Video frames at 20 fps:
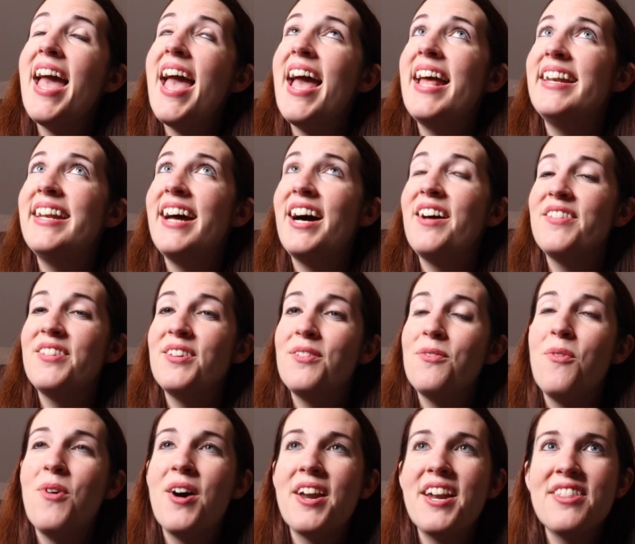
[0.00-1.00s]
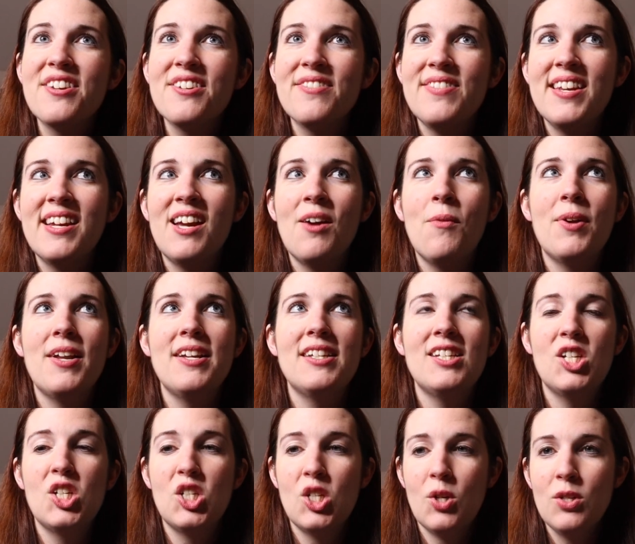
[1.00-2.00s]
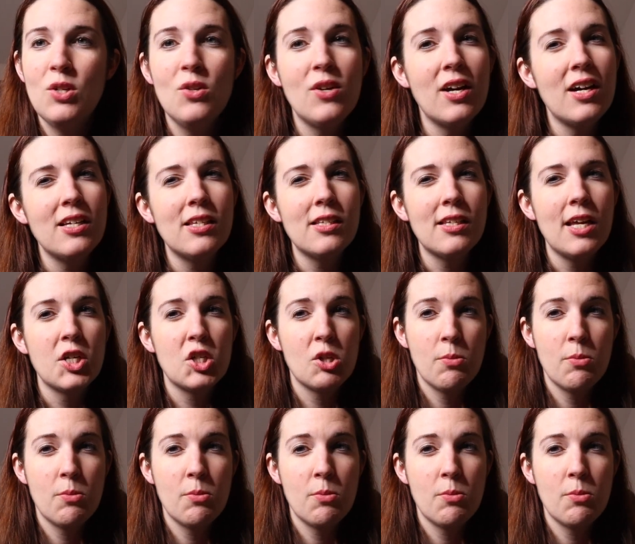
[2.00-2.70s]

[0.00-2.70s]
And now the one other thing I wanted to show you guys